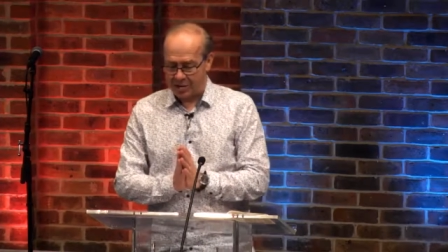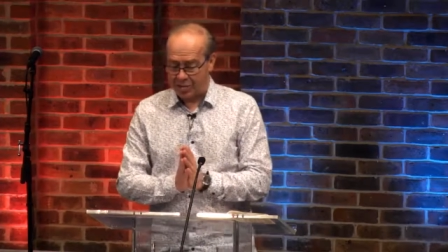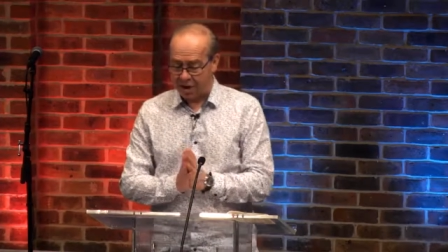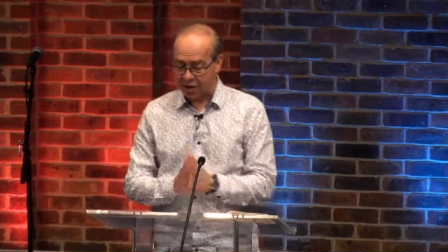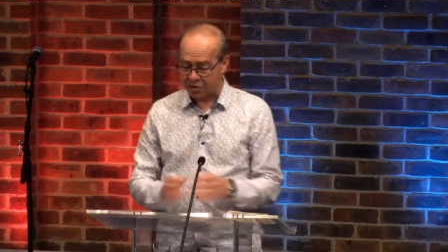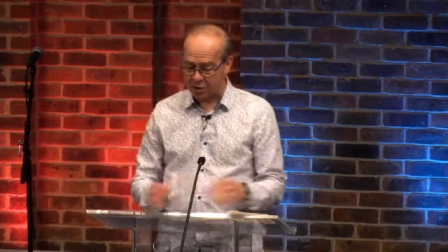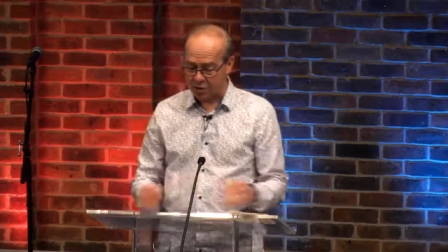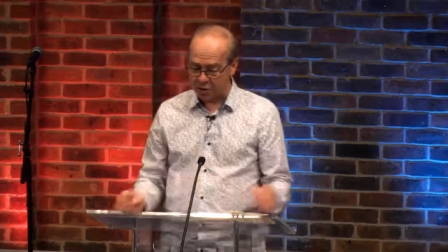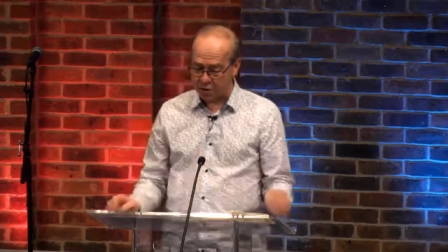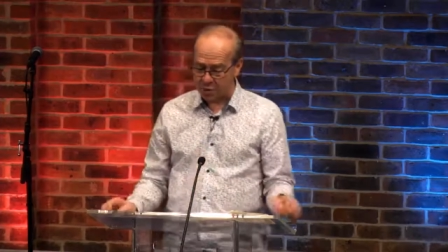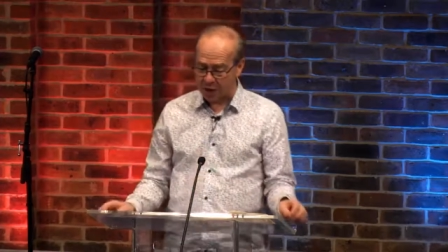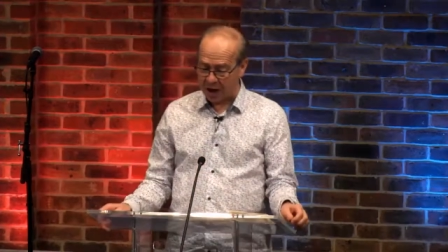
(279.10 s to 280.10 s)

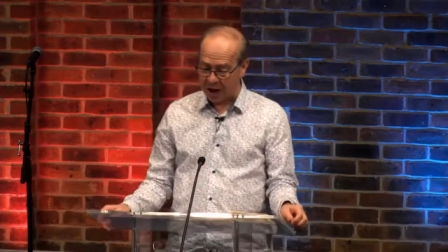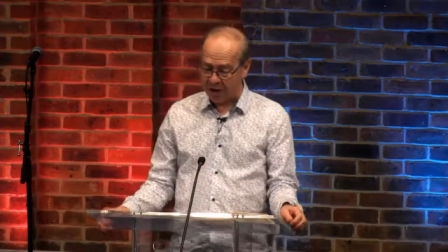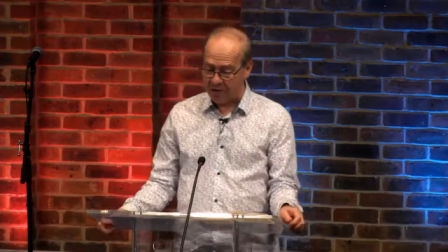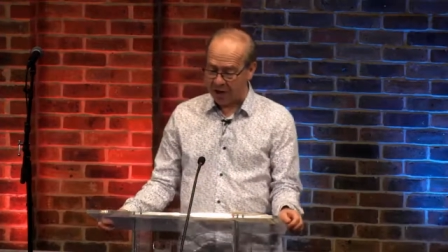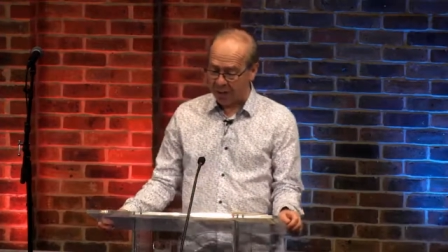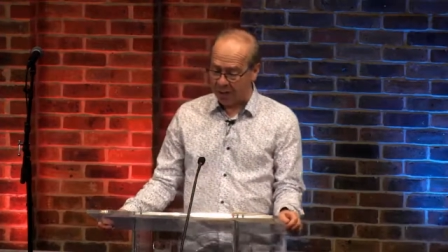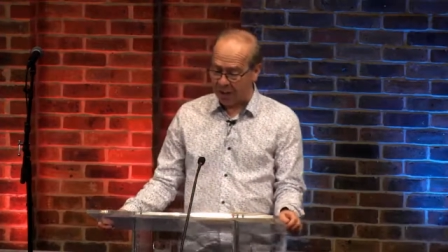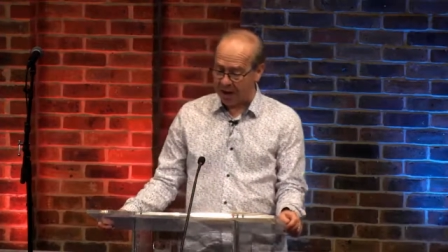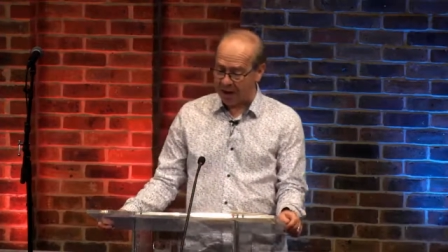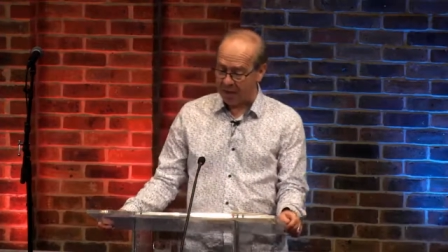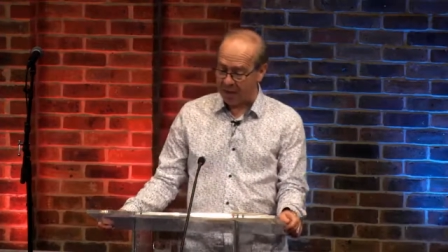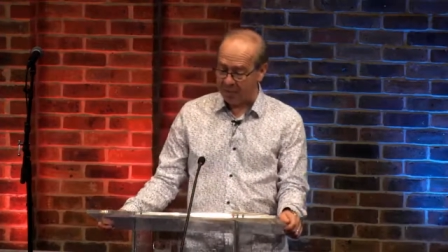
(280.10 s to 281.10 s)
Restaurants were clearing
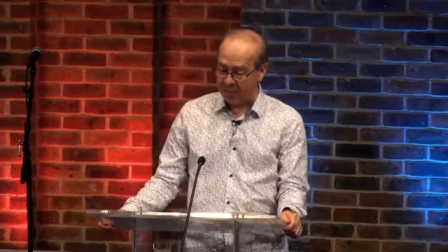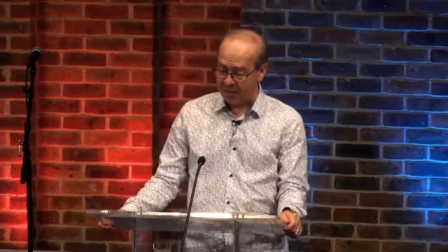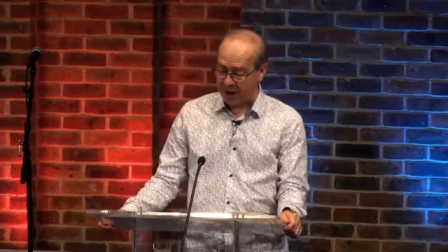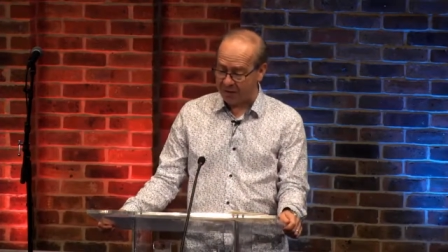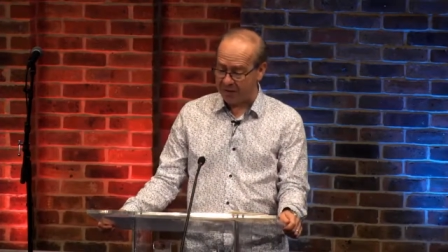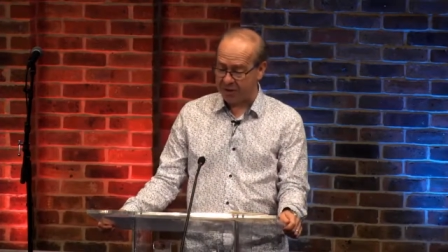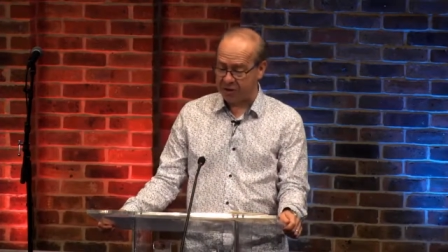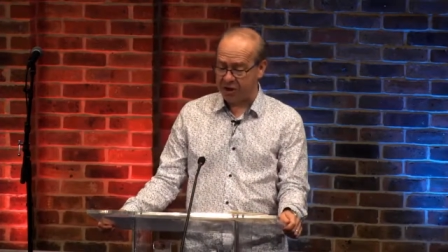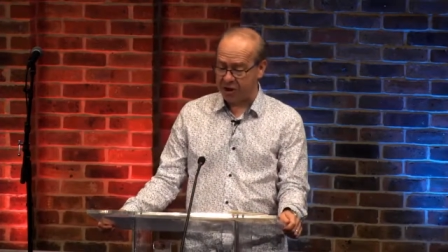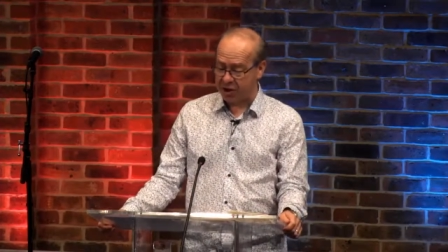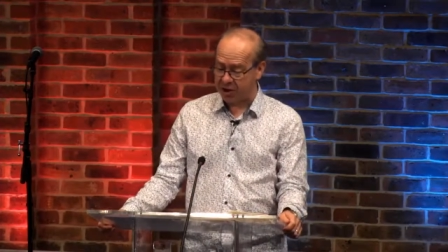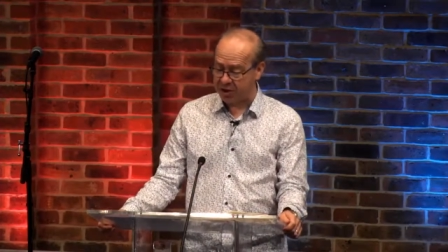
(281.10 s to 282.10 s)
away the breakfast
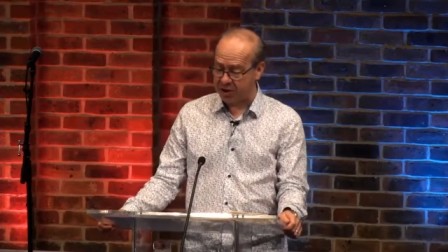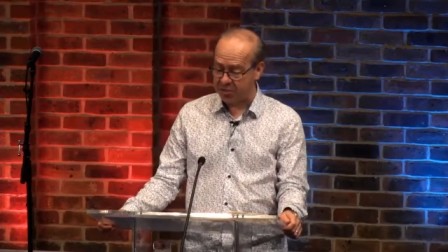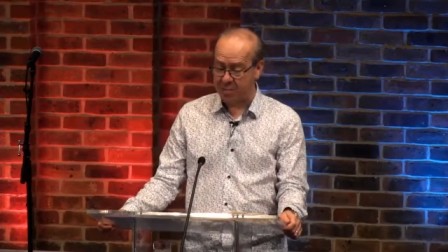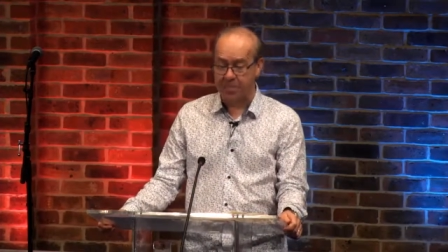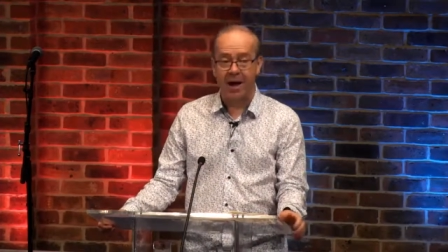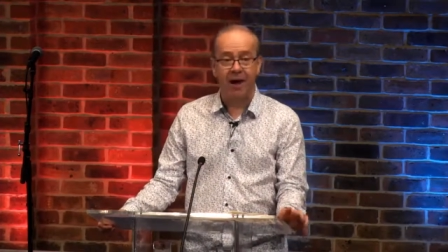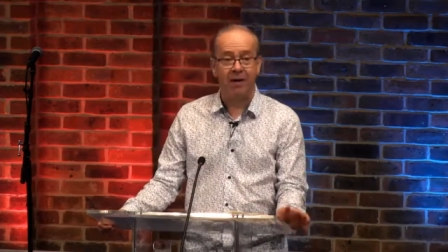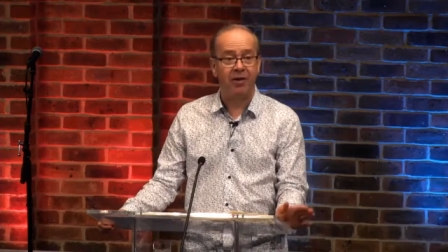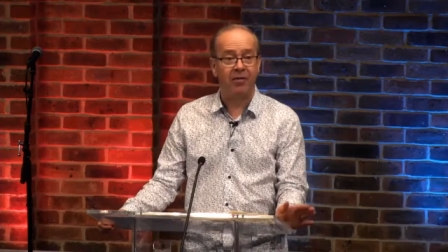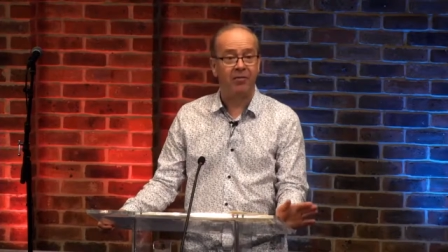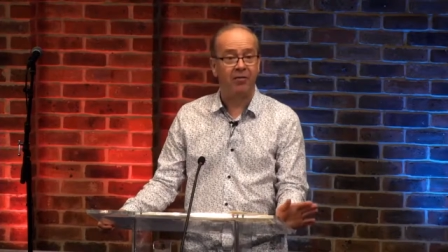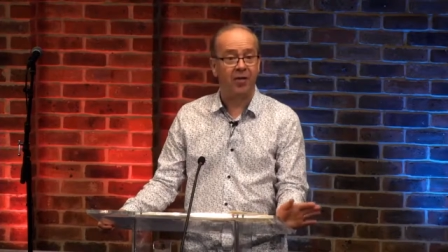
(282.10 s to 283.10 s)
dishes and
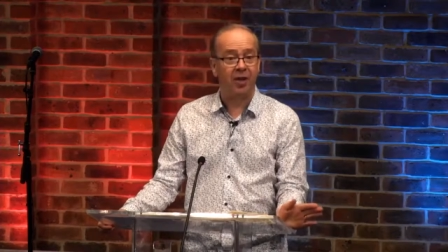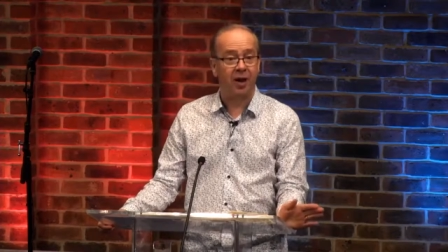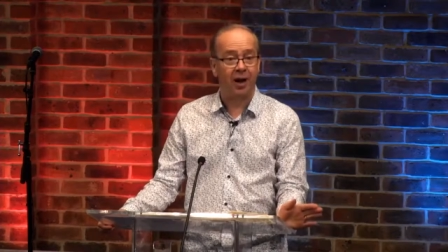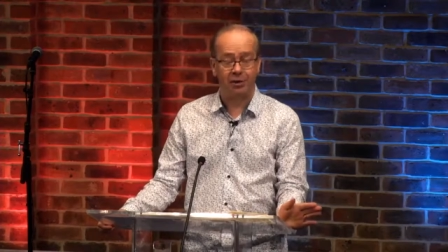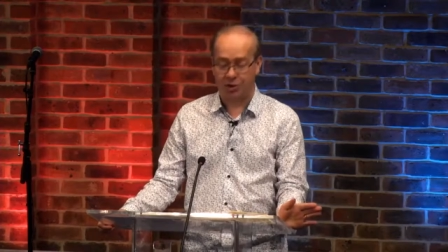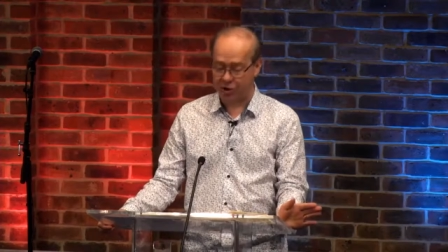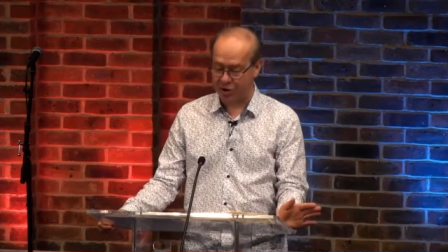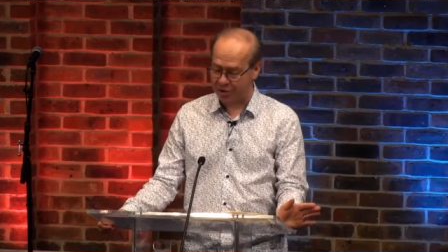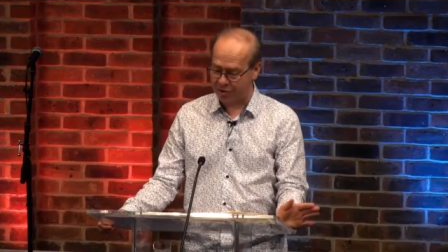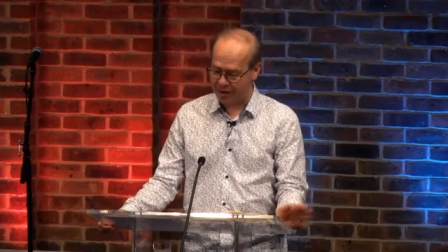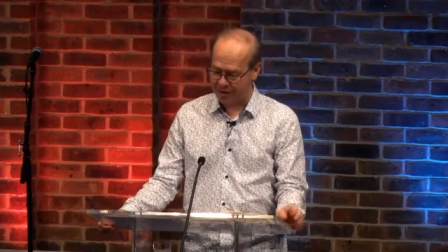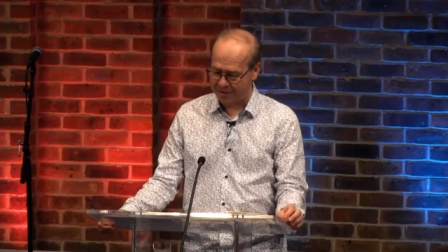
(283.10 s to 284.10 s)
preparing for the lunch
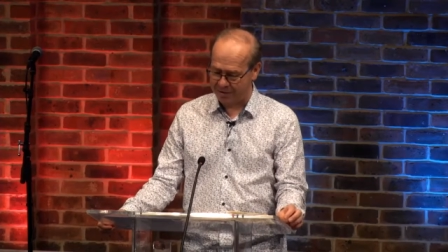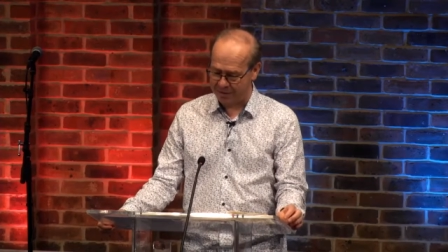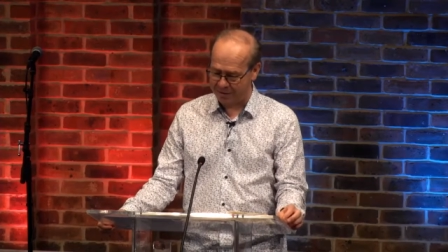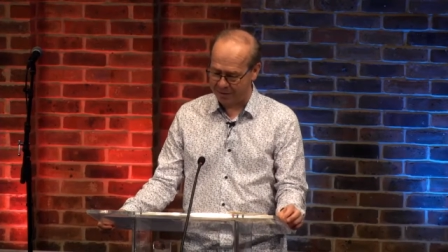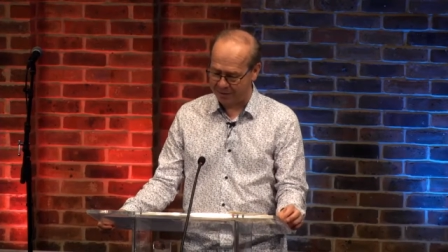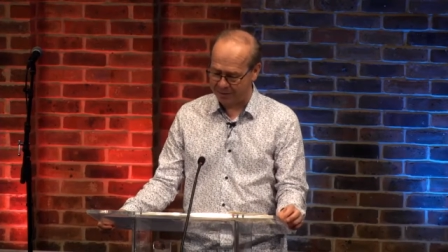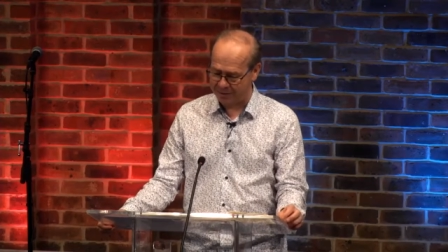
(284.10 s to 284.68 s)
crowd.